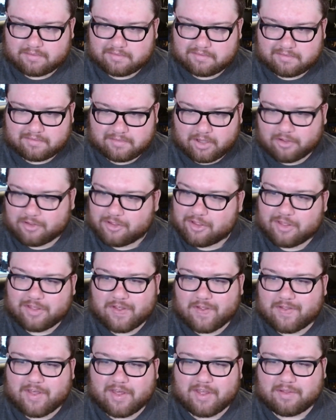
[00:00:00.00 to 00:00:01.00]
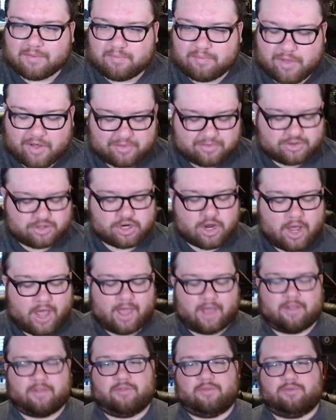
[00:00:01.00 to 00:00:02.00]
the
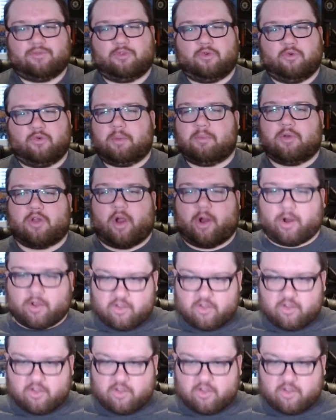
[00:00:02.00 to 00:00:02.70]
giant grimdark